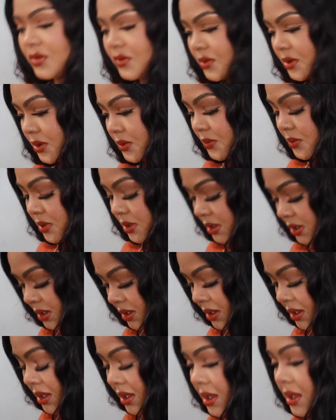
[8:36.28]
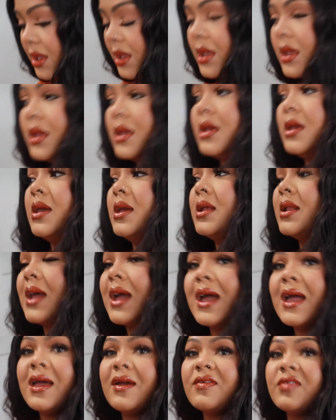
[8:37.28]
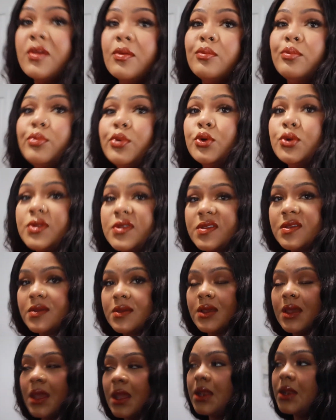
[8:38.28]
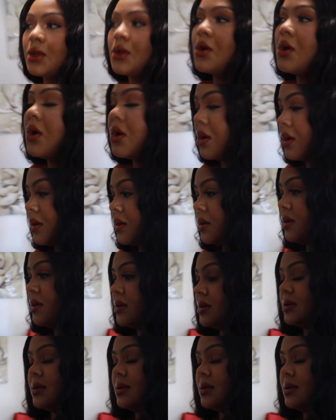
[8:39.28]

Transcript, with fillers: 21. And I have some boots in the car